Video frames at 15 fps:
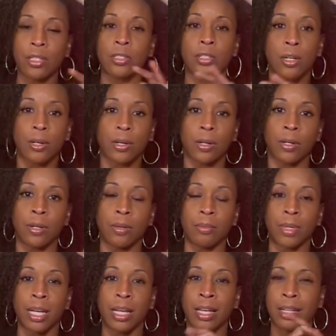the
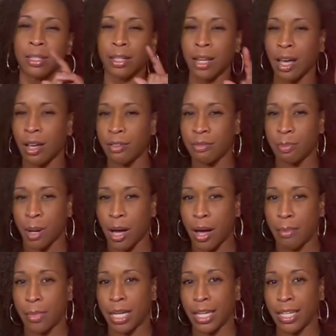term love
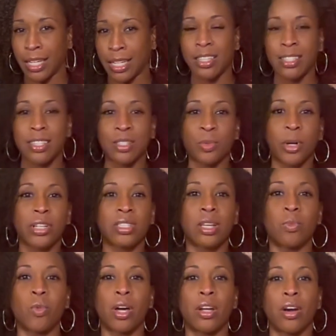bombing. This is where
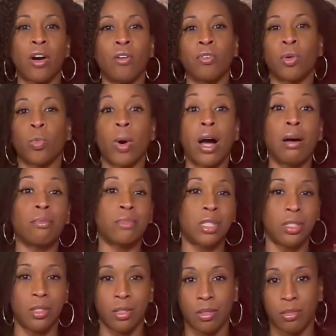someone
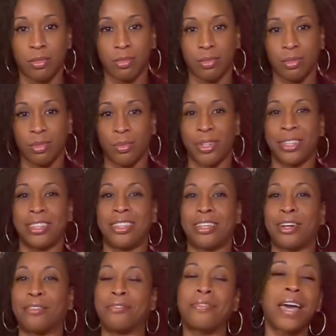overwhelms you with
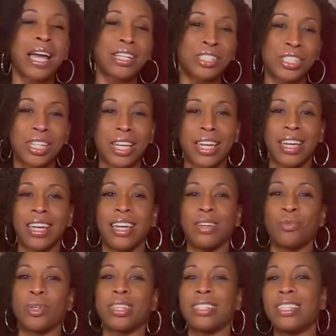
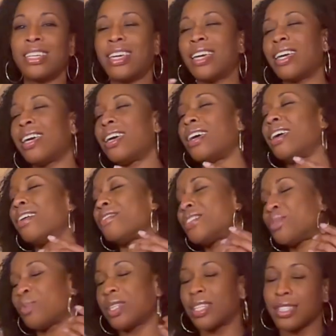affection, with
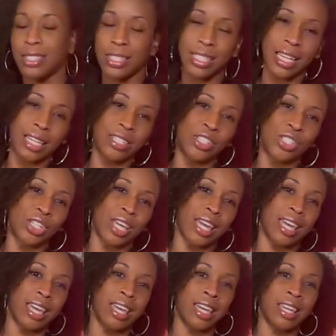gifts, with
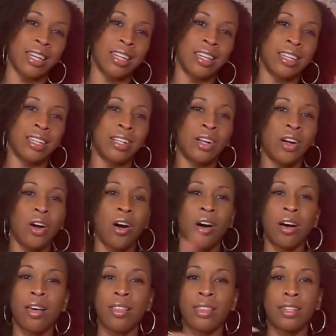attention,
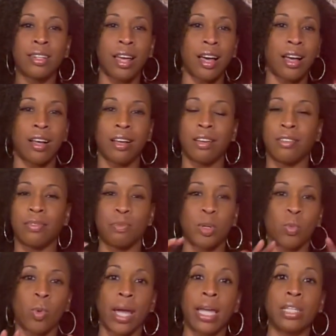all the love,
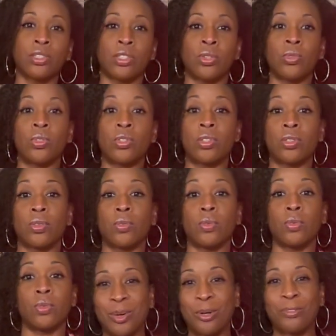but way too soon.
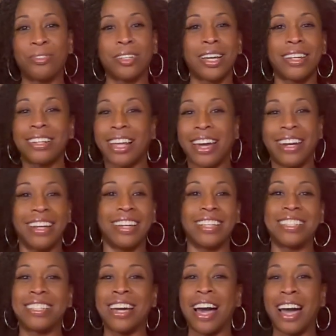Well, floodlighting
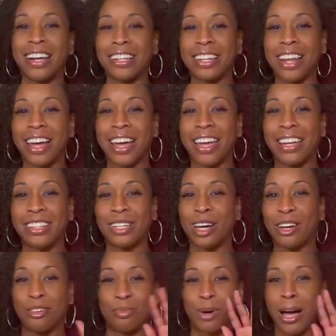is kind of like
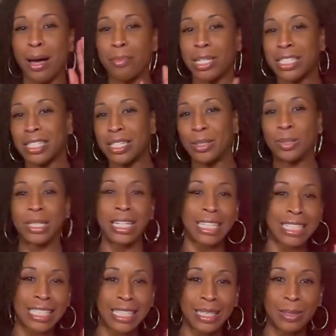love bombing's little
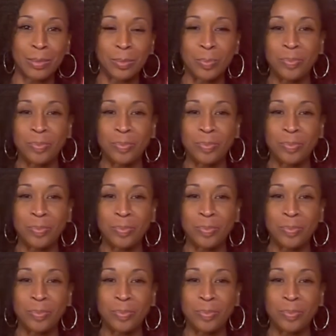cousin.